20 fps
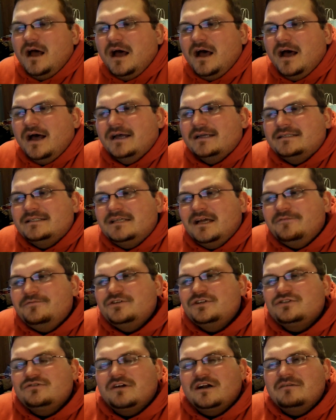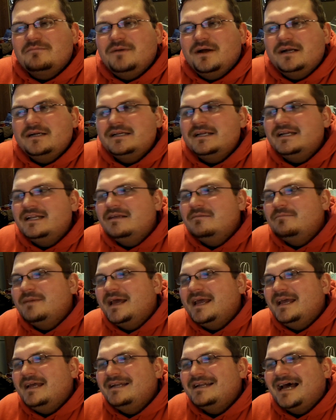Self-destruct button getting
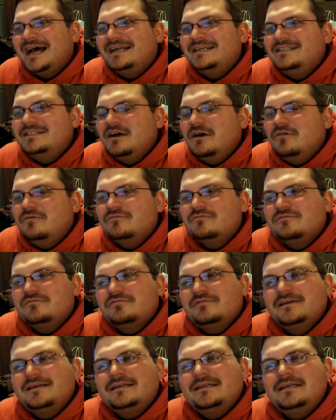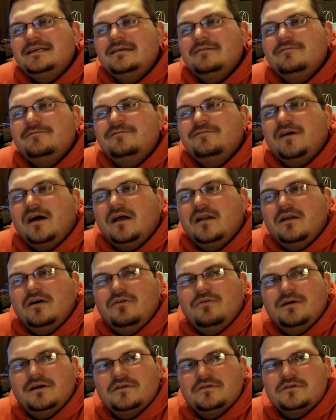banned. I don't really
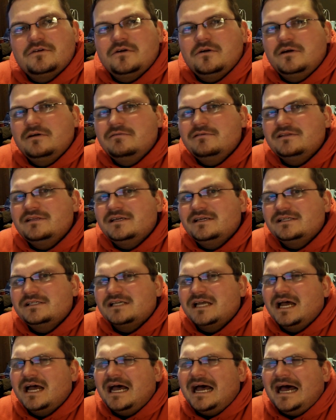follow where they're going with this.